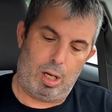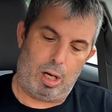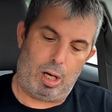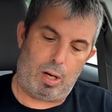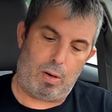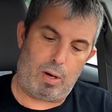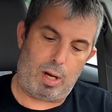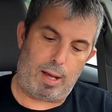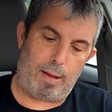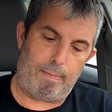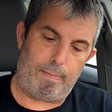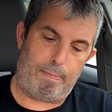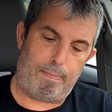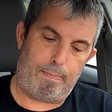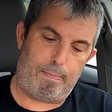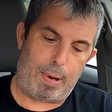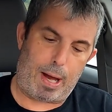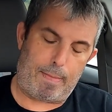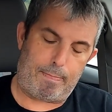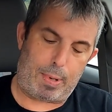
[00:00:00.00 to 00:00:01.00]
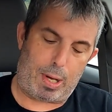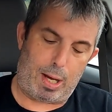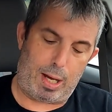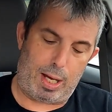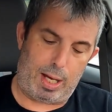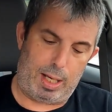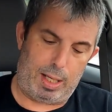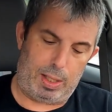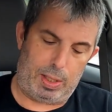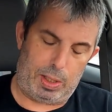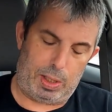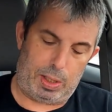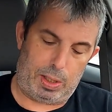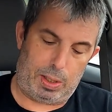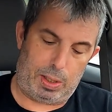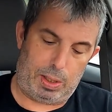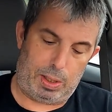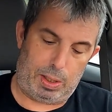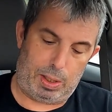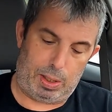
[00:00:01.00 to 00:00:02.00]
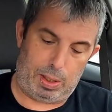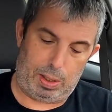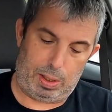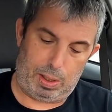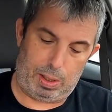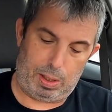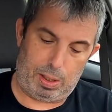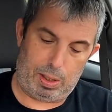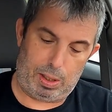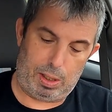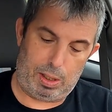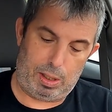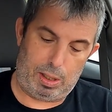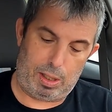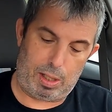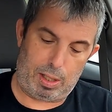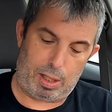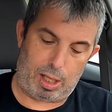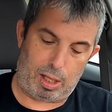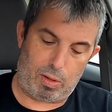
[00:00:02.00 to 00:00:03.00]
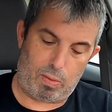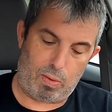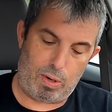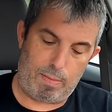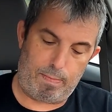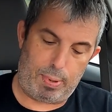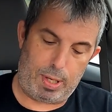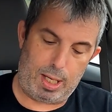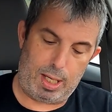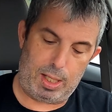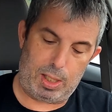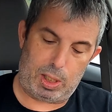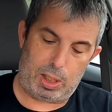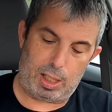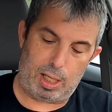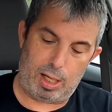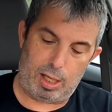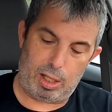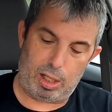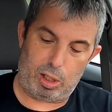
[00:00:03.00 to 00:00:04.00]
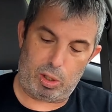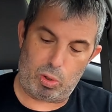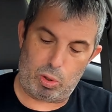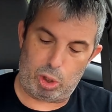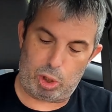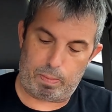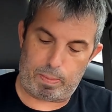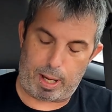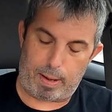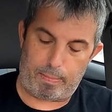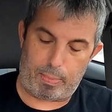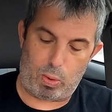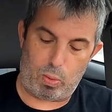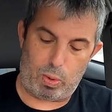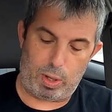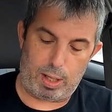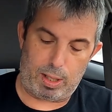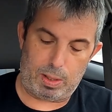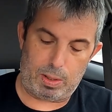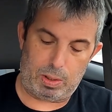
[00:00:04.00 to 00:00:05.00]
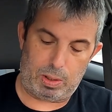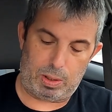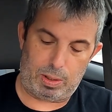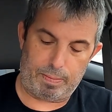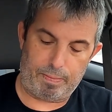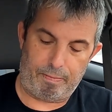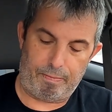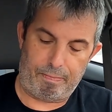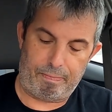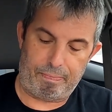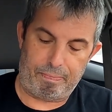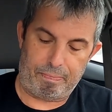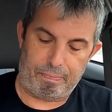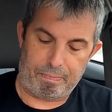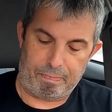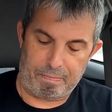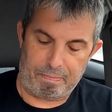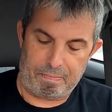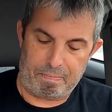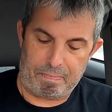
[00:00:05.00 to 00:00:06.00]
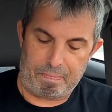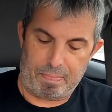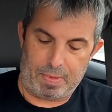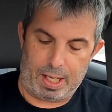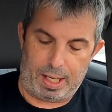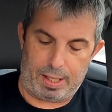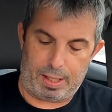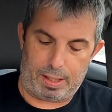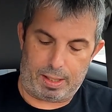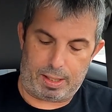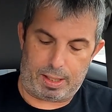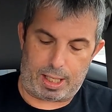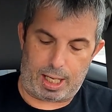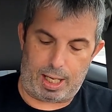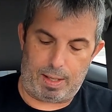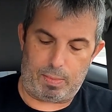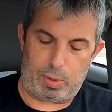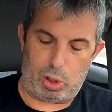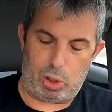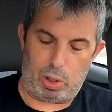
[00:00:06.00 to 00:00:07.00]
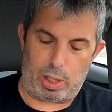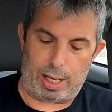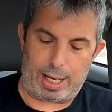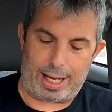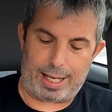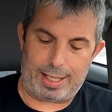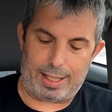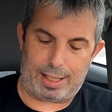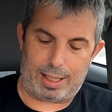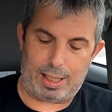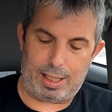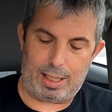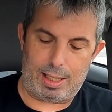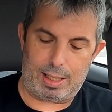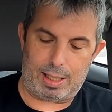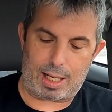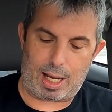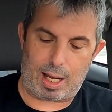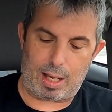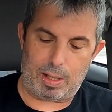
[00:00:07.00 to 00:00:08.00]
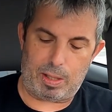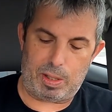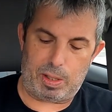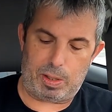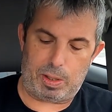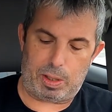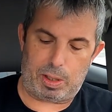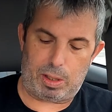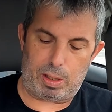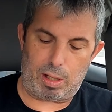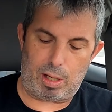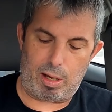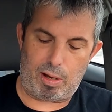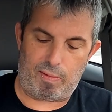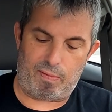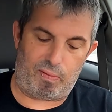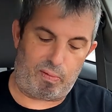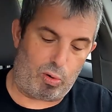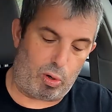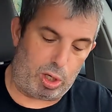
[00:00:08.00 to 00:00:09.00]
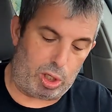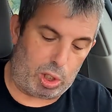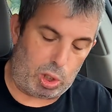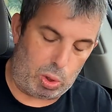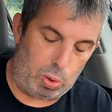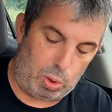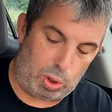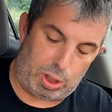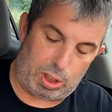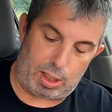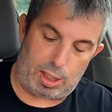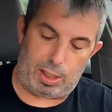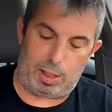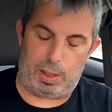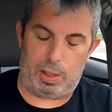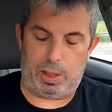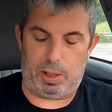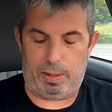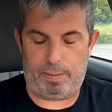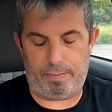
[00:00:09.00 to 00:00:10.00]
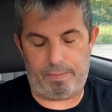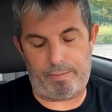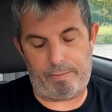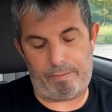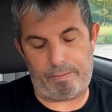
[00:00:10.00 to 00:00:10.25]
All right, Popeyes. Got the three piece and the ghost pepper wings. Came to $19.42.